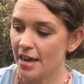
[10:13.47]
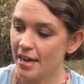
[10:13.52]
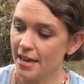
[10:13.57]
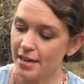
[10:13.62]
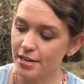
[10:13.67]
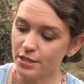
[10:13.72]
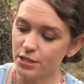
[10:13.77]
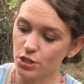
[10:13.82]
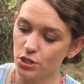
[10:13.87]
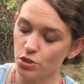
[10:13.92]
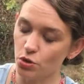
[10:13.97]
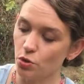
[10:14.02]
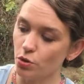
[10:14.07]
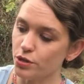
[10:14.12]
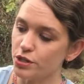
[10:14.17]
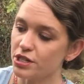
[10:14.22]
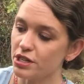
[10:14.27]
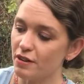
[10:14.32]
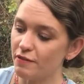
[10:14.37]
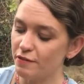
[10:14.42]
is
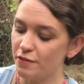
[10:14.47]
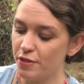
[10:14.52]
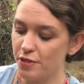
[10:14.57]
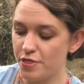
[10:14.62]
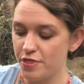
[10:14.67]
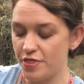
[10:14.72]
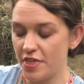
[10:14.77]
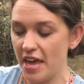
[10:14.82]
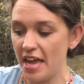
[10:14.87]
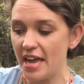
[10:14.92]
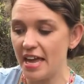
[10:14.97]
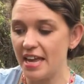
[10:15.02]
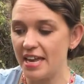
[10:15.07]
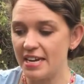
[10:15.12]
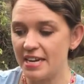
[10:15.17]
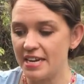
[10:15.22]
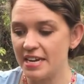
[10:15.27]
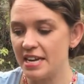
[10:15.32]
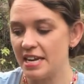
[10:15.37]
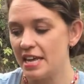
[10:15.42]
sort of
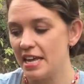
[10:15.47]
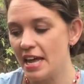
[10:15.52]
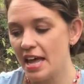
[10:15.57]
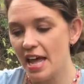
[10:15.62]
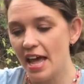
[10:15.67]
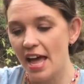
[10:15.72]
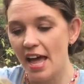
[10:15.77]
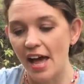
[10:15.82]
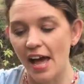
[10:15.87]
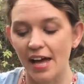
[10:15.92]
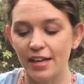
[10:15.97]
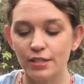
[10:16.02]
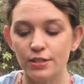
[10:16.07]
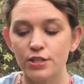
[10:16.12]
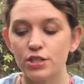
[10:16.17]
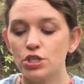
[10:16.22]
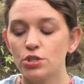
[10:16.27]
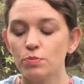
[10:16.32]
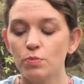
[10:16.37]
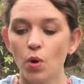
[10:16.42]
thin and
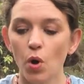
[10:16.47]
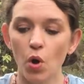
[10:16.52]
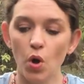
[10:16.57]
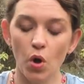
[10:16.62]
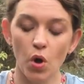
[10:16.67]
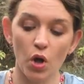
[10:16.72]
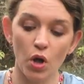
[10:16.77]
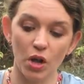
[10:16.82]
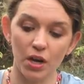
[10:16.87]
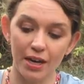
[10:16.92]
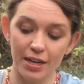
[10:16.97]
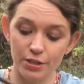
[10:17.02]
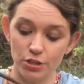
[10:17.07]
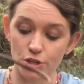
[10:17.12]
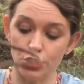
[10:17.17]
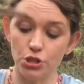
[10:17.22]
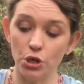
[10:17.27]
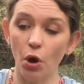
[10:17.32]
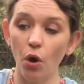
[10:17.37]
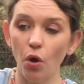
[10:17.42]
small
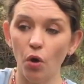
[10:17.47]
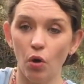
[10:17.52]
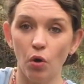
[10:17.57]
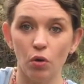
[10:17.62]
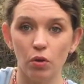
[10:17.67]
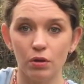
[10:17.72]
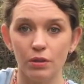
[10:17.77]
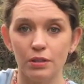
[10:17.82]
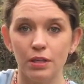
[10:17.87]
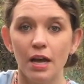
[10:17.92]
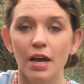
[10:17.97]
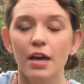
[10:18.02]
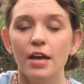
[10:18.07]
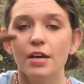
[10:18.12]
and tall,